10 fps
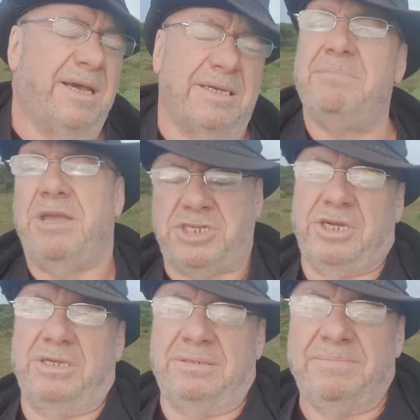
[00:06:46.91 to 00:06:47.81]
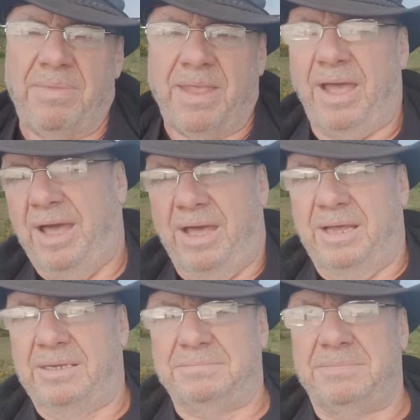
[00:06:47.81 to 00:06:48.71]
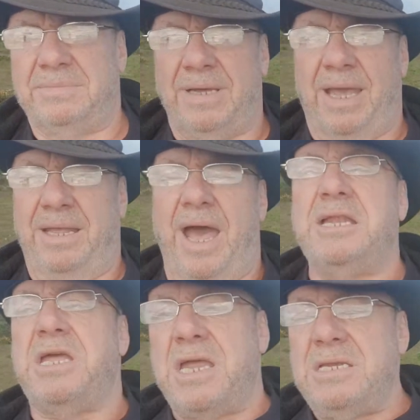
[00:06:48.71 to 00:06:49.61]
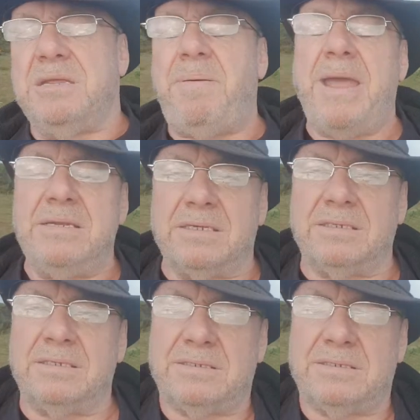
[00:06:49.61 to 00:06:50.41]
commission an independent